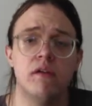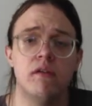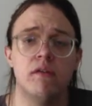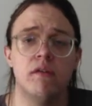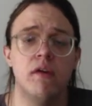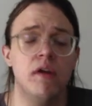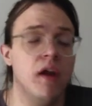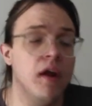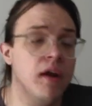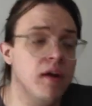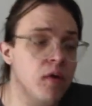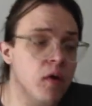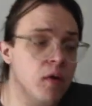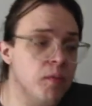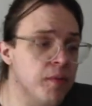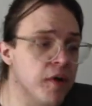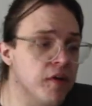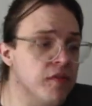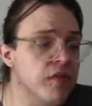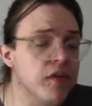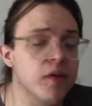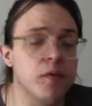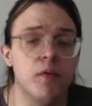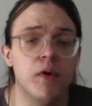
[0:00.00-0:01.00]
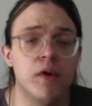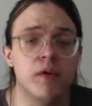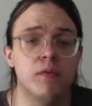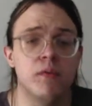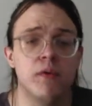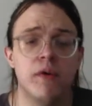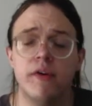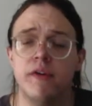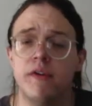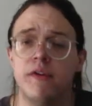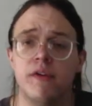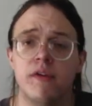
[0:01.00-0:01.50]
And I'd hope everyone
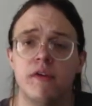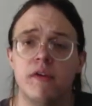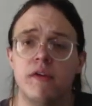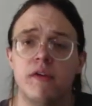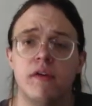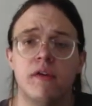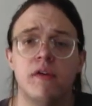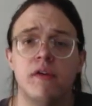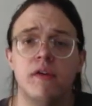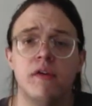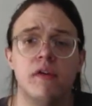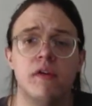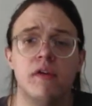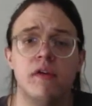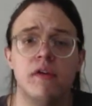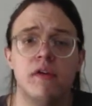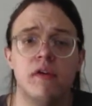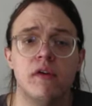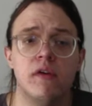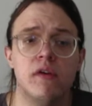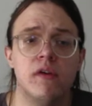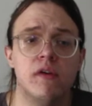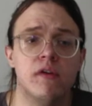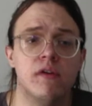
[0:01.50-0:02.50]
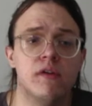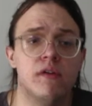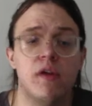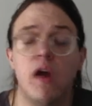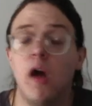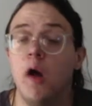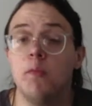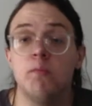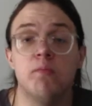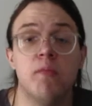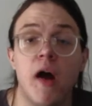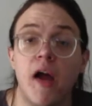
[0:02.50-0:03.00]
would.
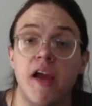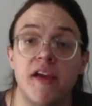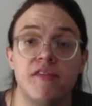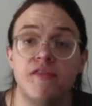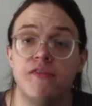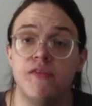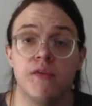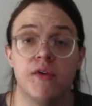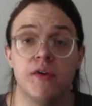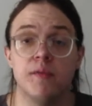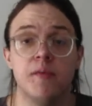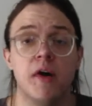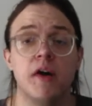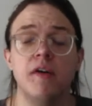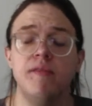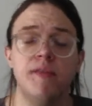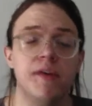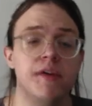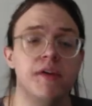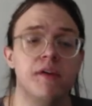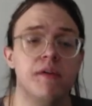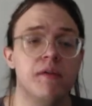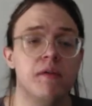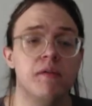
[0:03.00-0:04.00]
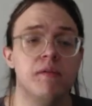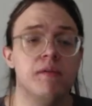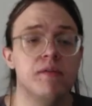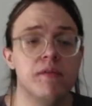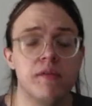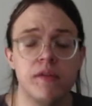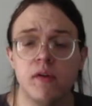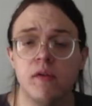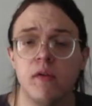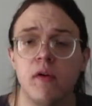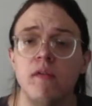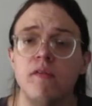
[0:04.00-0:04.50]
Not my form of it,
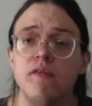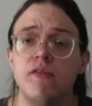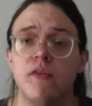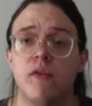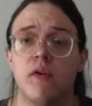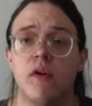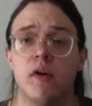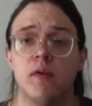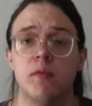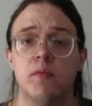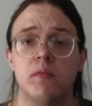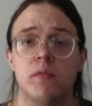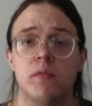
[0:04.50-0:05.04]
their own form.